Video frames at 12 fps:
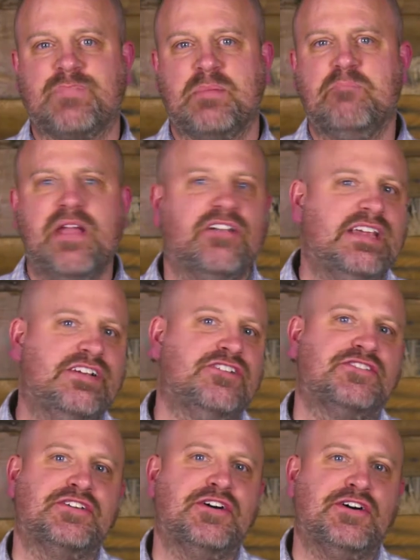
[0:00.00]
Mary hears
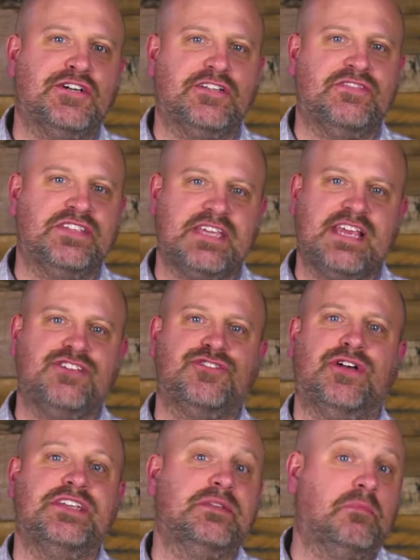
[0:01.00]
the call of this angel
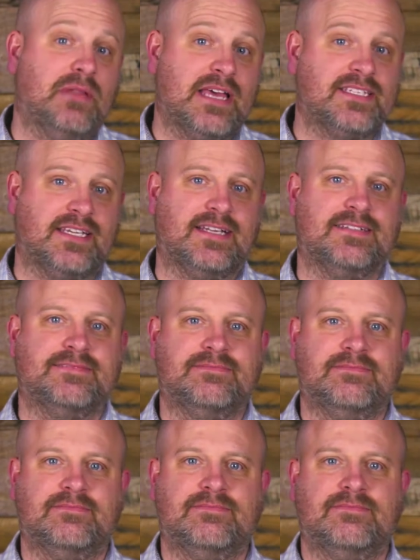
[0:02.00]
as a blessing.
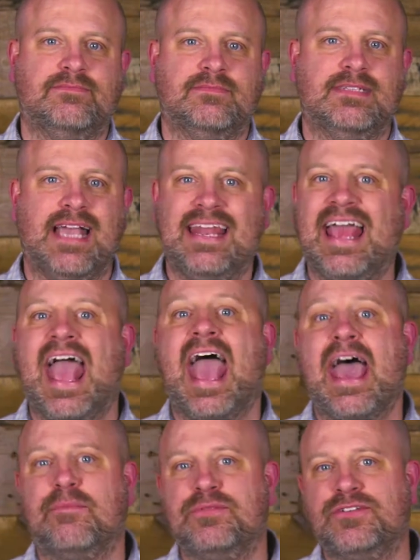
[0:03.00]
And it
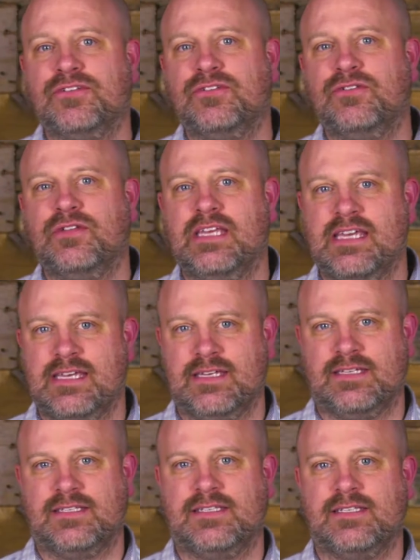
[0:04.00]
absolutely
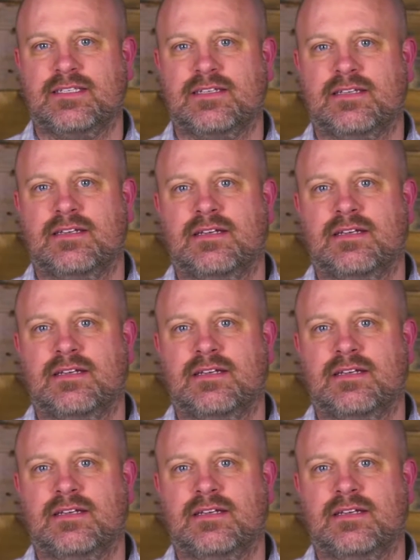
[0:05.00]
is.